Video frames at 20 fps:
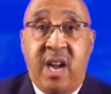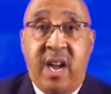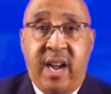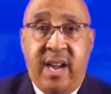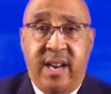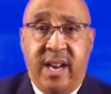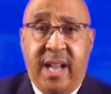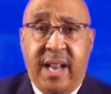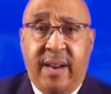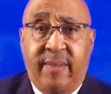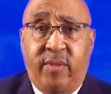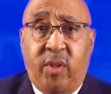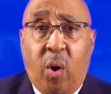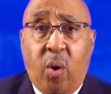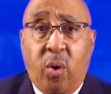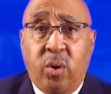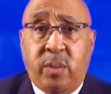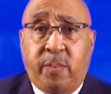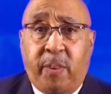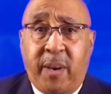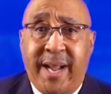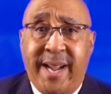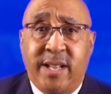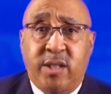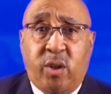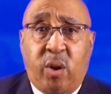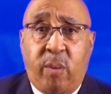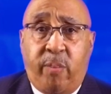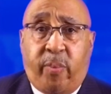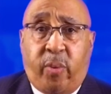and that if those plans
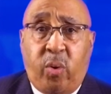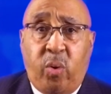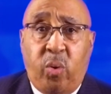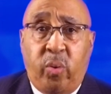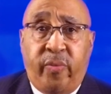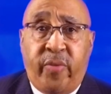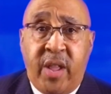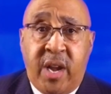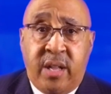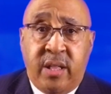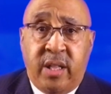are approved,